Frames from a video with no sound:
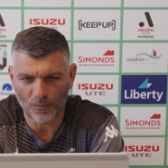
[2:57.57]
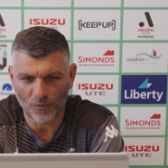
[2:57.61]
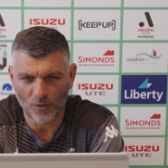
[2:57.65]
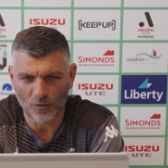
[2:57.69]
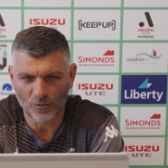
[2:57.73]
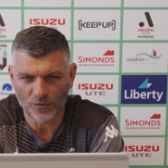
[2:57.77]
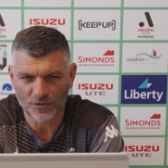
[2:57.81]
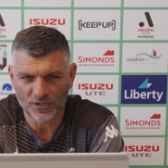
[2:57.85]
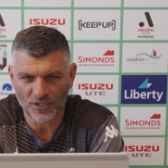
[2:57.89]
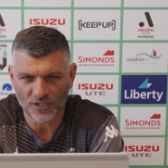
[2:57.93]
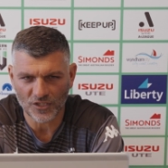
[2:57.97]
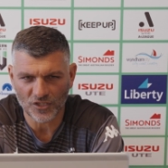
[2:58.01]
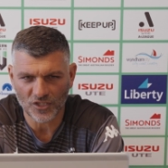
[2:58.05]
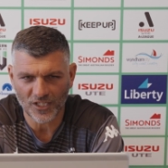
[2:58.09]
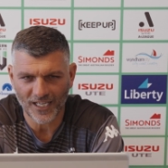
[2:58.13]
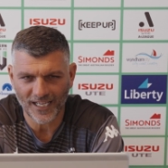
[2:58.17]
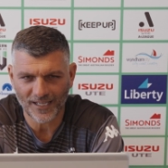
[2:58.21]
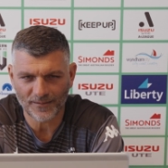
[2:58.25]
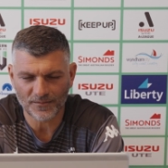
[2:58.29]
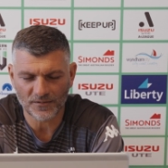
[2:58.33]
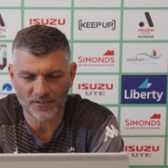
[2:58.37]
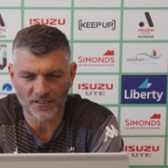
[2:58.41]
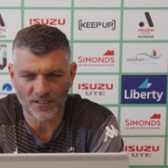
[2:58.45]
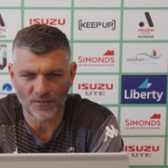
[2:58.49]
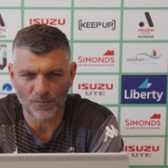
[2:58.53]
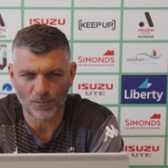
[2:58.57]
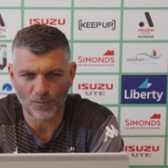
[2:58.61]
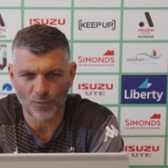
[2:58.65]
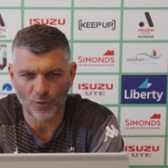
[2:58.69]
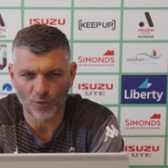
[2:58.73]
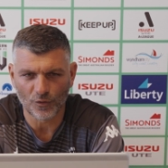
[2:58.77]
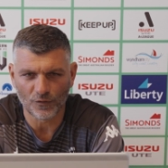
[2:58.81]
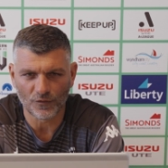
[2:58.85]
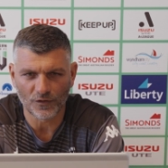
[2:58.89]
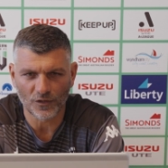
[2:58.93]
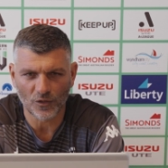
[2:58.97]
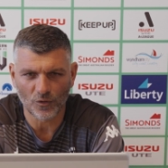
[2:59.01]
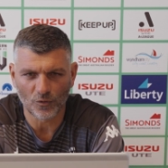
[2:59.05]
Also, James is
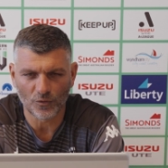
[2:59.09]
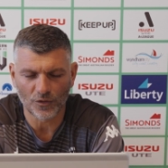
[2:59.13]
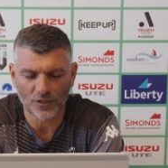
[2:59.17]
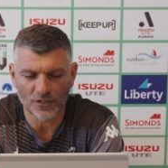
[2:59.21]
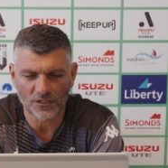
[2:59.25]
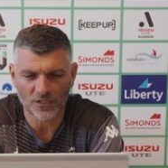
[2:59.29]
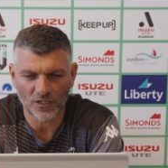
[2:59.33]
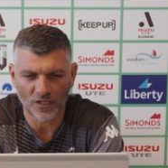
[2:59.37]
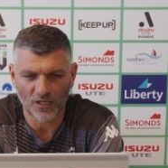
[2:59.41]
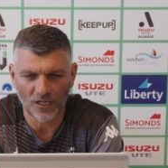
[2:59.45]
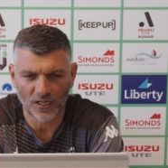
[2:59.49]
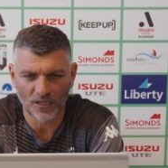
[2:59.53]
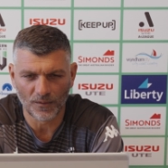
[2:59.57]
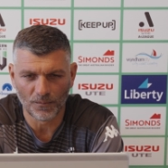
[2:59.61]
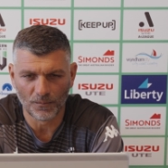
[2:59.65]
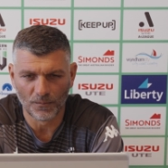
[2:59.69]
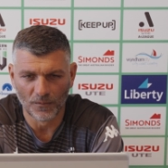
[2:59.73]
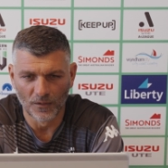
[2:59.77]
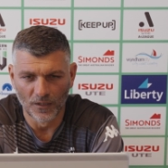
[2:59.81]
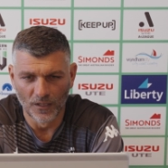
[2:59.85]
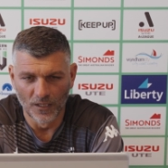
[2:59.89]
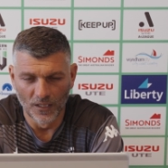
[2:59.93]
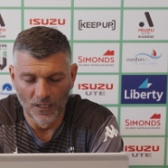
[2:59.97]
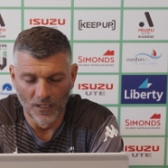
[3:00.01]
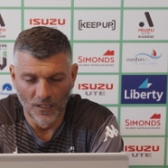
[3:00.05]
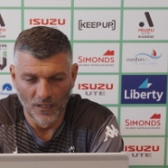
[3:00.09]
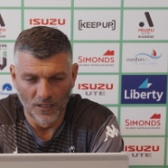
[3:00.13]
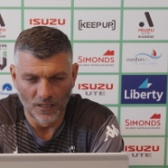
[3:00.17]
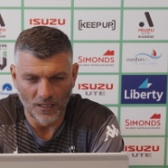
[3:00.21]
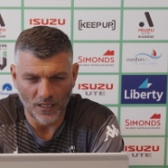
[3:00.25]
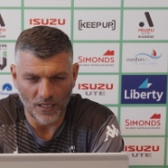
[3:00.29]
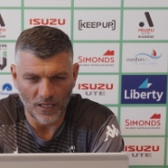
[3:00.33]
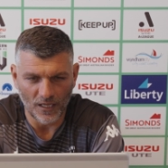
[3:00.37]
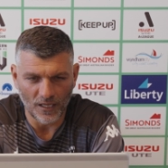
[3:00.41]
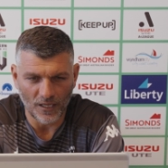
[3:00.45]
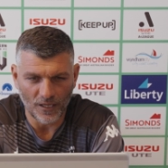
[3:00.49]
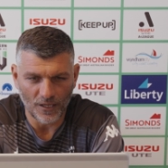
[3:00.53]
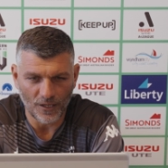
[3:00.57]
improving all the time.
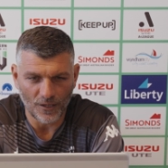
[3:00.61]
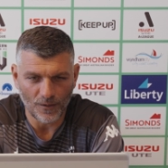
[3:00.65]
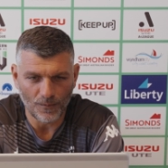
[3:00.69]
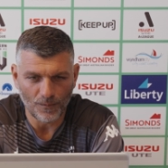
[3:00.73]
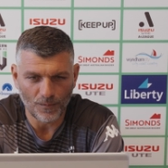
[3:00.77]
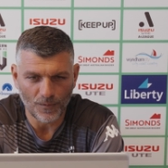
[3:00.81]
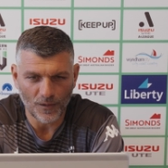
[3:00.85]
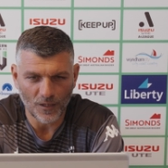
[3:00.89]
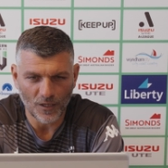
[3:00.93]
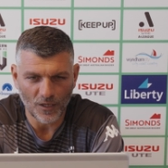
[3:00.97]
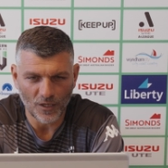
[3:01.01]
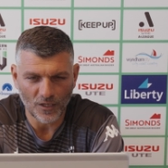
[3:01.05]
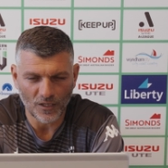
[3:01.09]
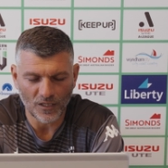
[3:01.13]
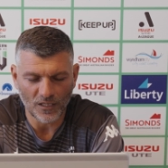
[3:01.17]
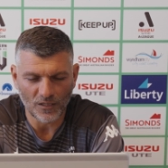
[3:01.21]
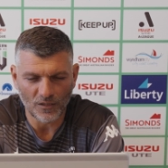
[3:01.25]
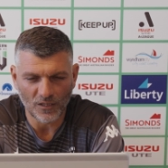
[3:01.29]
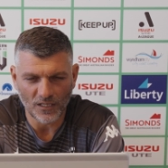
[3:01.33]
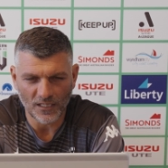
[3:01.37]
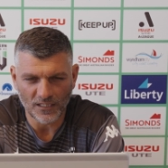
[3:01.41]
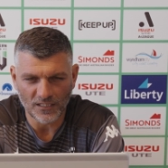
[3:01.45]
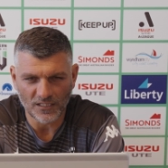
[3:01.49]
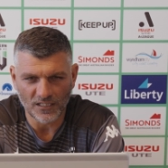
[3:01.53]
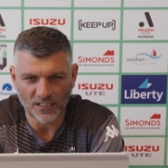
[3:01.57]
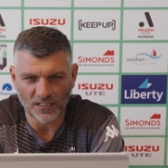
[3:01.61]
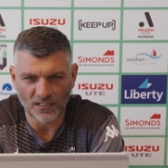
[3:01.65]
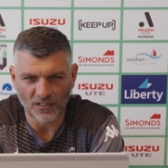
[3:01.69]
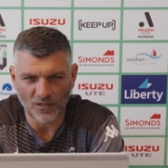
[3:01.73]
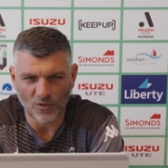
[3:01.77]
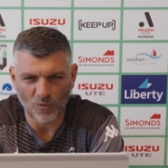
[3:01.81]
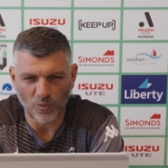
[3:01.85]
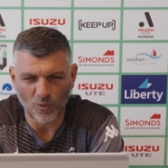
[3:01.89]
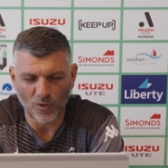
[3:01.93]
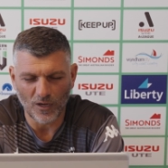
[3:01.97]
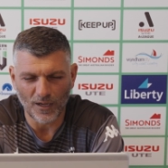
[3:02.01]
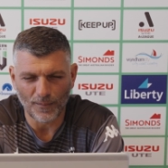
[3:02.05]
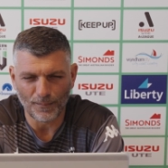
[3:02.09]
You know, he didn't
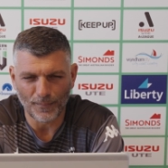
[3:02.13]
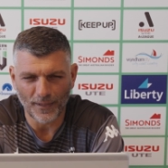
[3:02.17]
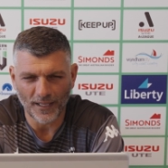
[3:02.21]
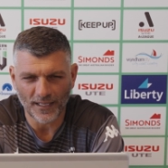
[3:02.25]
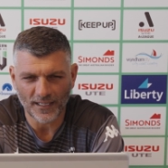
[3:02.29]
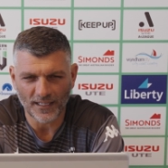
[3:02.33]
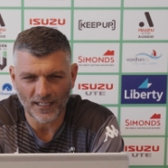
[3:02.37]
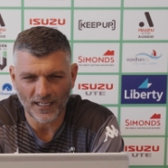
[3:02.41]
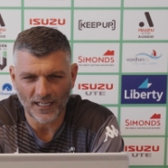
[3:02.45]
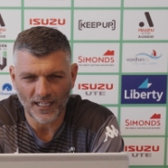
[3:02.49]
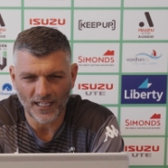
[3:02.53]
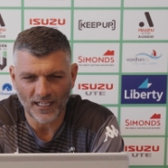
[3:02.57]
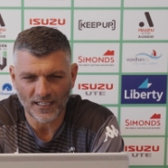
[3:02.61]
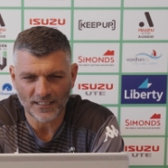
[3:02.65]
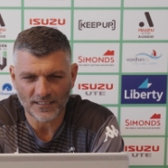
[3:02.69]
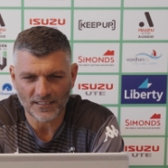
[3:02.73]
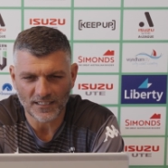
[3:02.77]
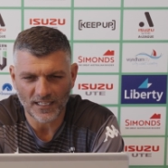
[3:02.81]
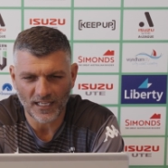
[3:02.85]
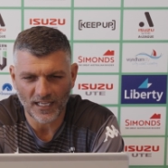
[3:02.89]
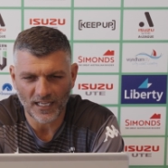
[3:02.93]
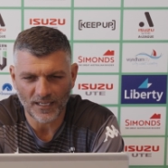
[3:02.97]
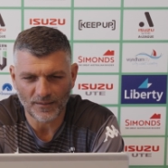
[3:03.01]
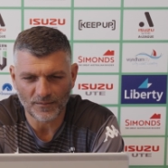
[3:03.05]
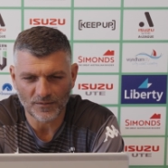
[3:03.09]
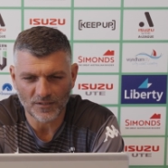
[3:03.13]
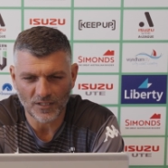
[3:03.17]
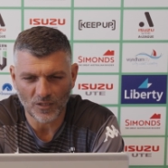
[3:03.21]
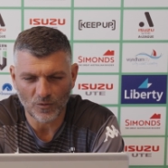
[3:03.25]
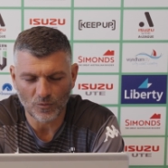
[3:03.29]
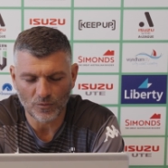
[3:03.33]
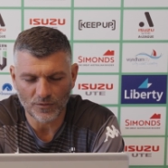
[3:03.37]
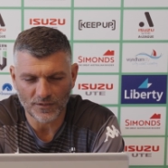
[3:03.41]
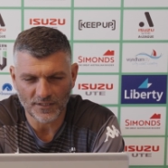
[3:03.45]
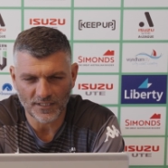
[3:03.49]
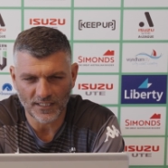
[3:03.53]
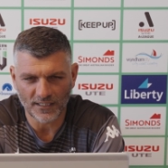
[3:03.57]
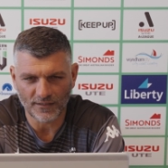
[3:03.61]
quite make it last game, so
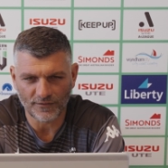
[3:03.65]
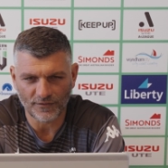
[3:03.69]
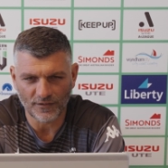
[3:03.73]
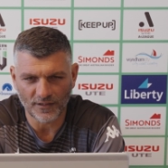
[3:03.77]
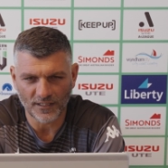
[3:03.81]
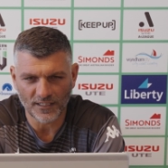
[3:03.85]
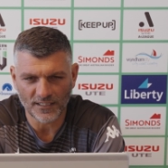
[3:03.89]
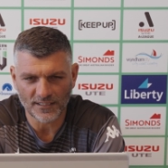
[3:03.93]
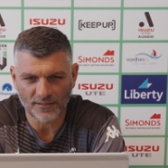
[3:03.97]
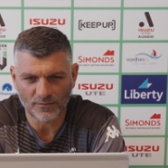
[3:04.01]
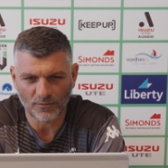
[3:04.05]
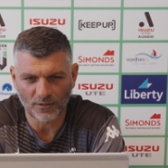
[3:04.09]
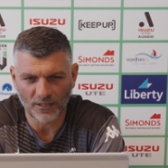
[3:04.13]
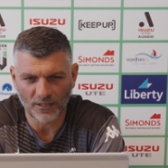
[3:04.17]
we'll see for this